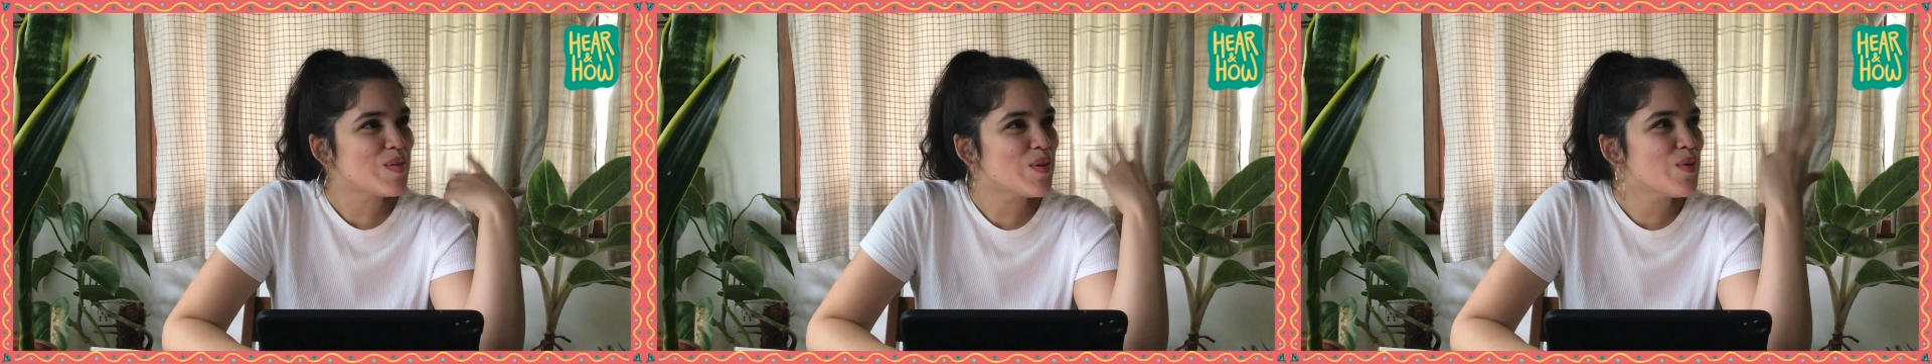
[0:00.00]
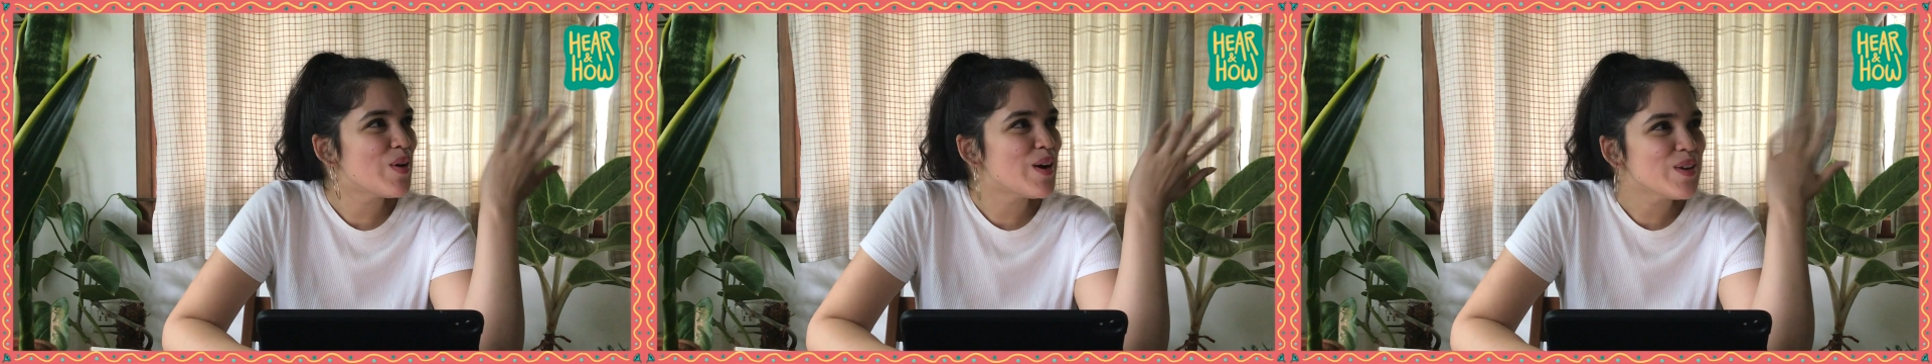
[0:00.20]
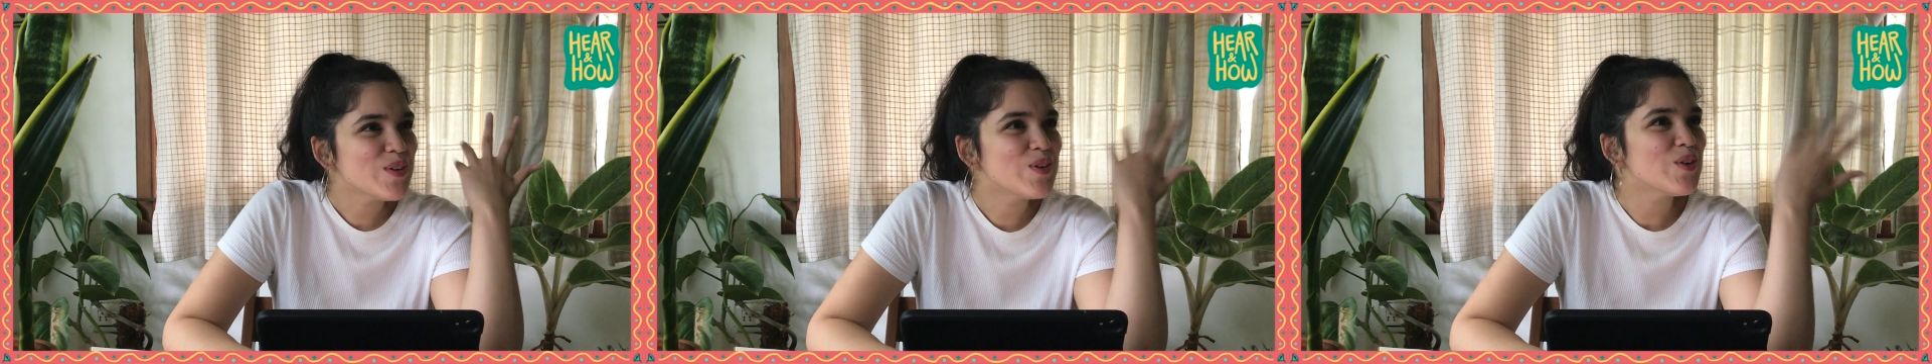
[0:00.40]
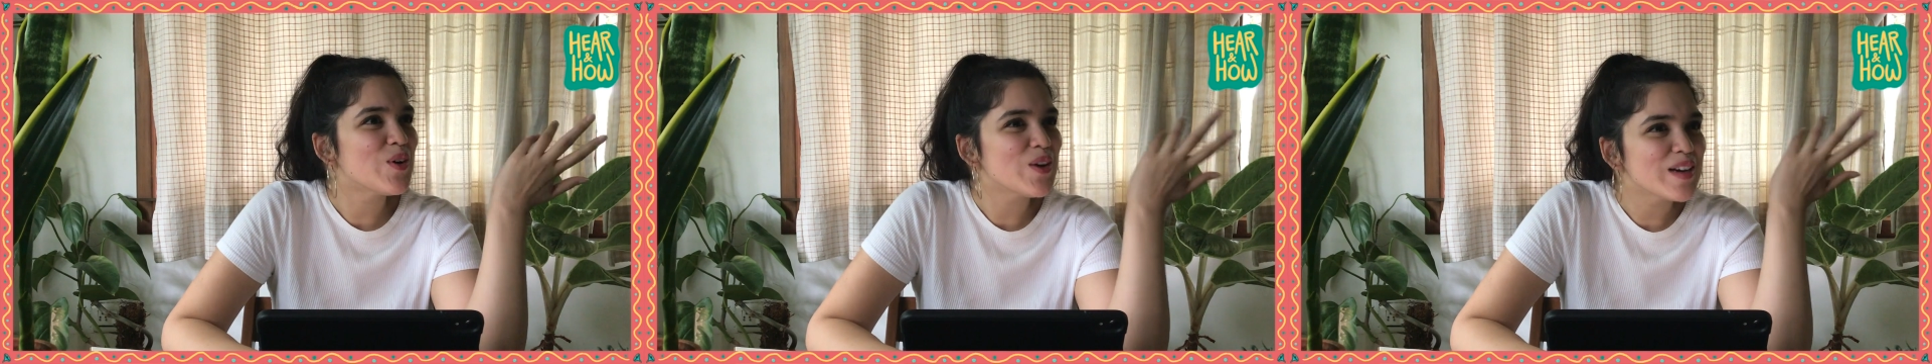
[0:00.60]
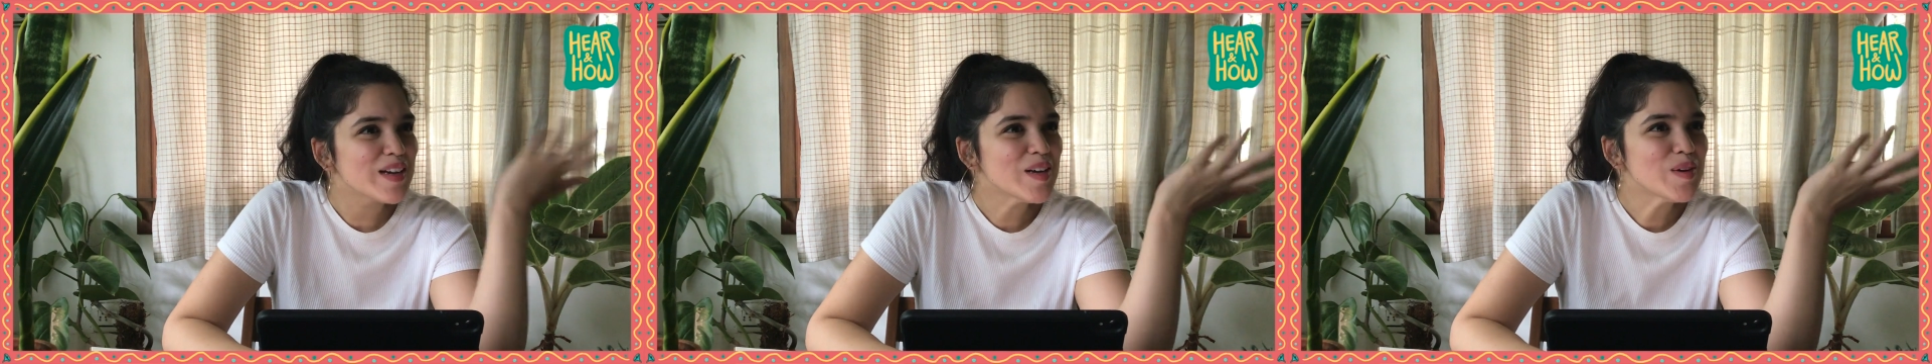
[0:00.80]
But what are you
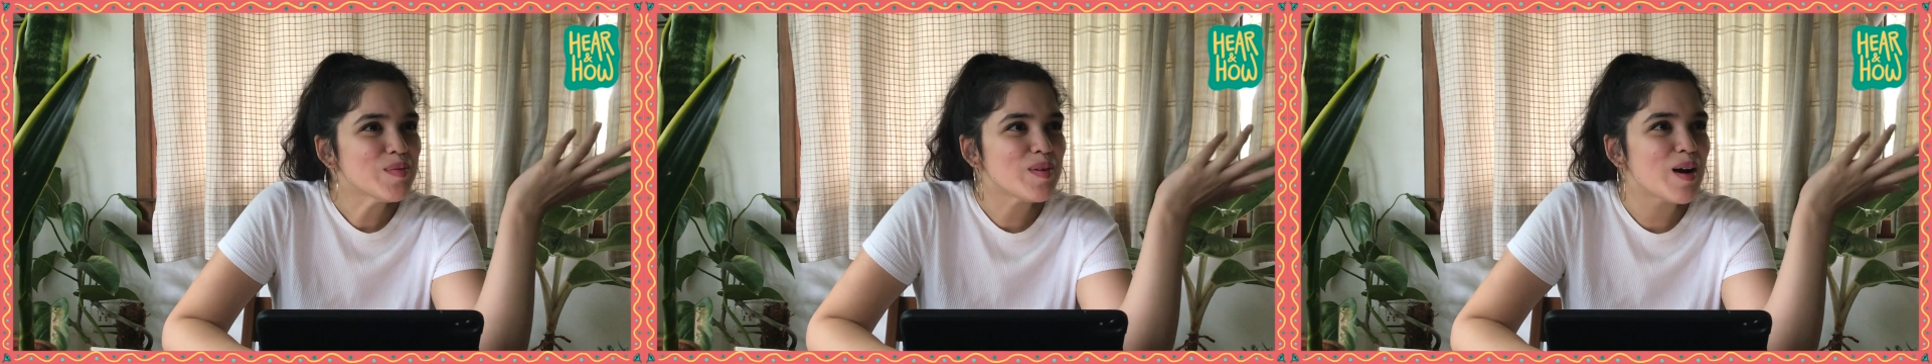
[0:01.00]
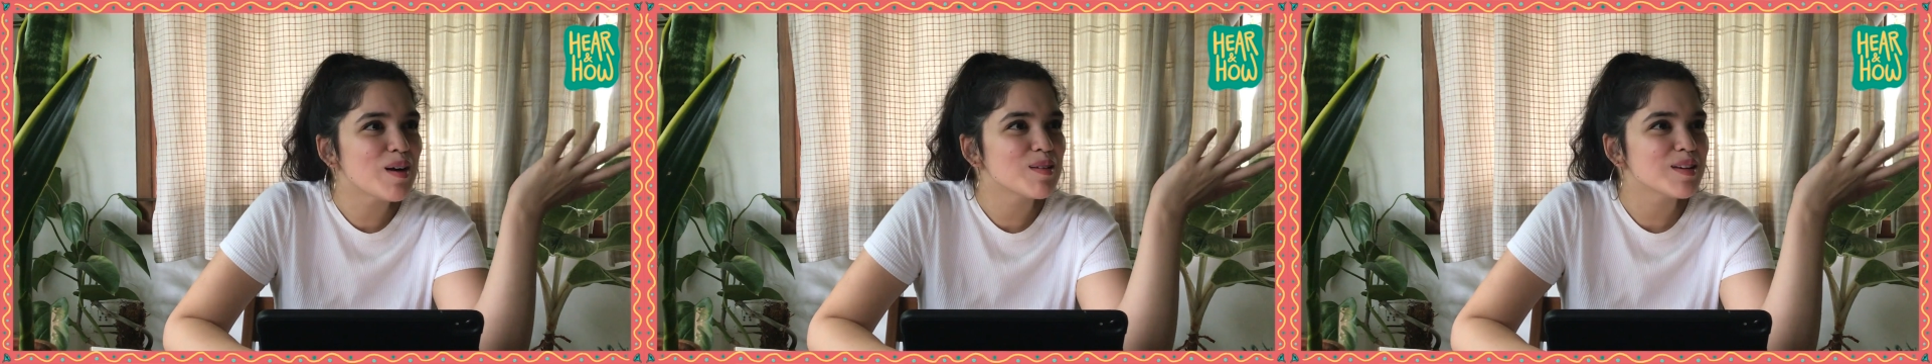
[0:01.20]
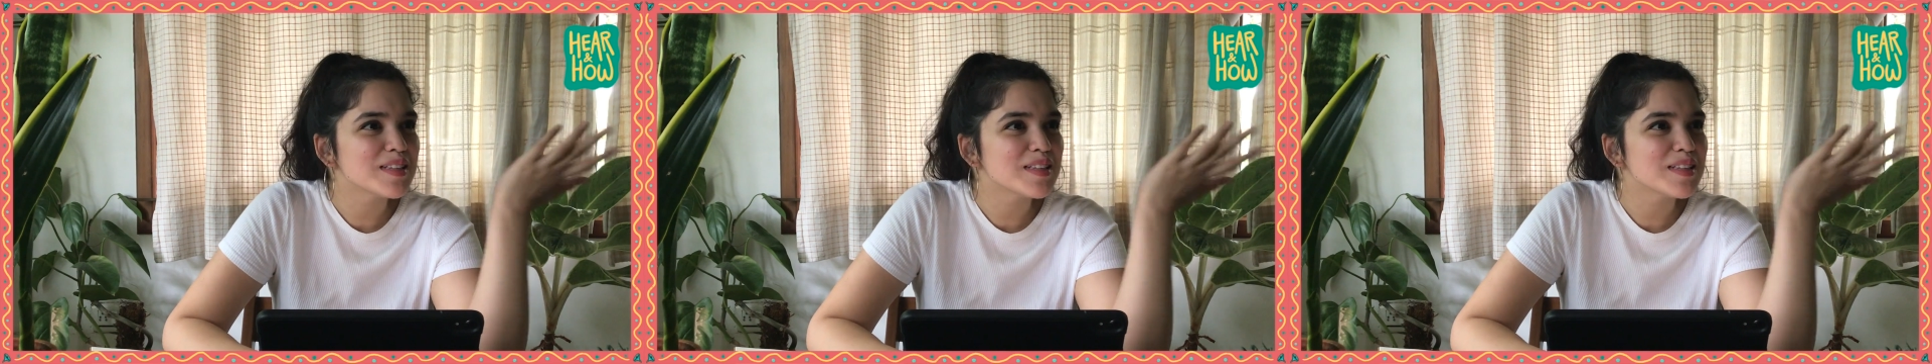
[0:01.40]
talking about?